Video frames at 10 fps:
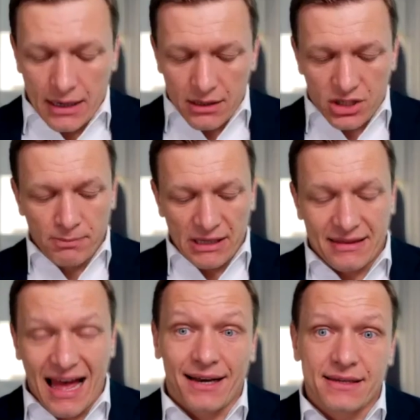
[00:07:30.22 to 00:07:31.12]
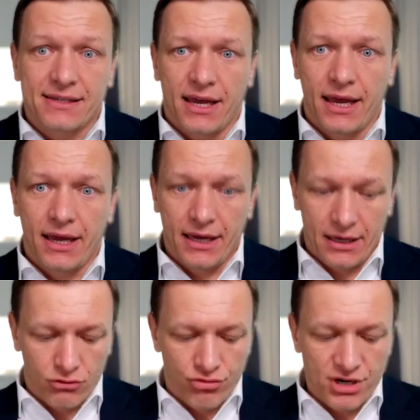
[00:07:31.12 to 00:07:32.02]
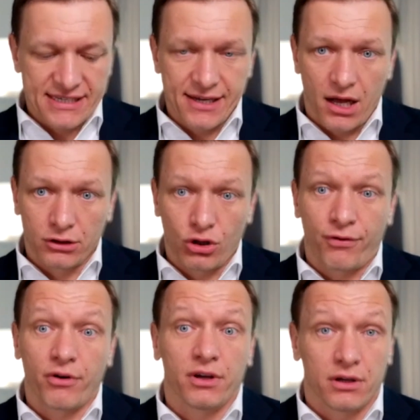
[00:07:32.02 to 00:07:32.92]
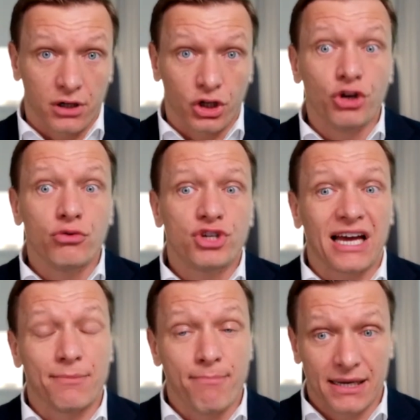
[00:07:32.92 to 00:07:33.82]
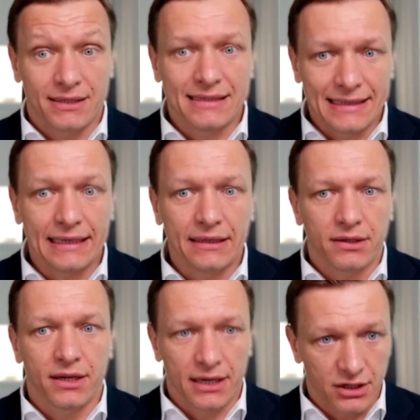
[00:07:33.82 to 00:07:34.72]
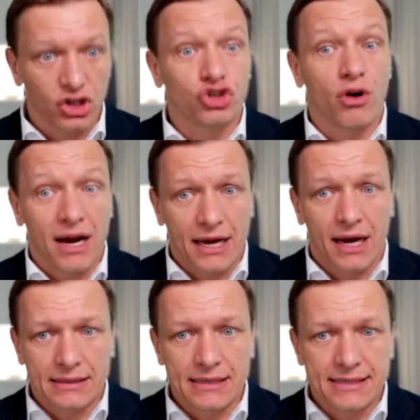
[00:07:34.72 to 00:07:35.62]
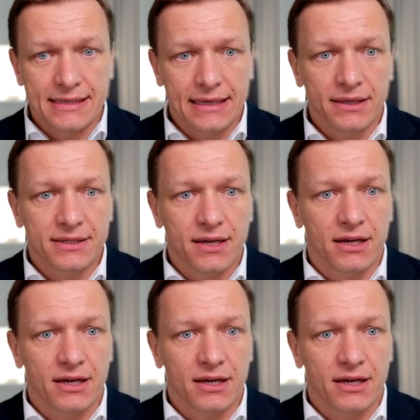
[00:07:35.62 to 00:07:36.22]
Simply, that is a result of a huge unmet need in dry eye disease.